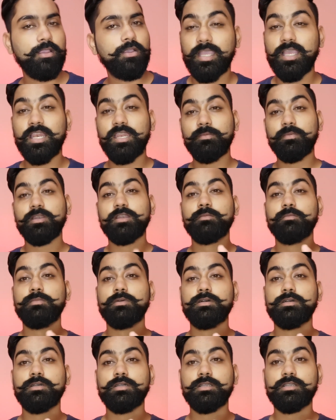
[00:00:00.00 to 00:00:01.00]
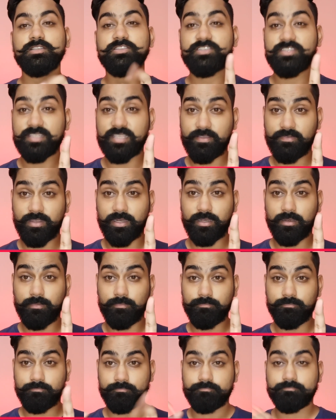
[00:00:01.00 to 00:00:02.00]
Element number seven,
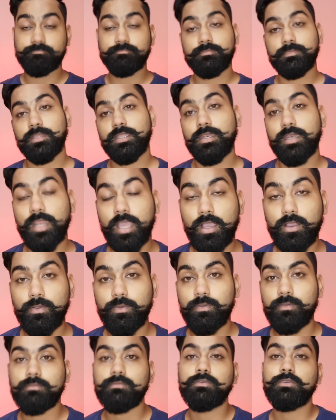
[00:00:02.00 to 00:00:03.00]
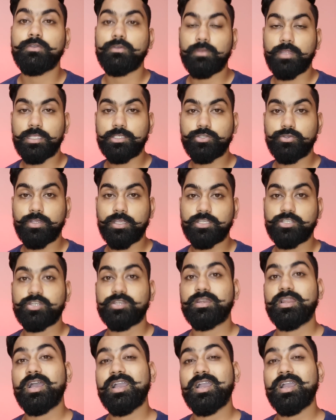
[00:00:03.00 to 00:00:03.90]
now your education.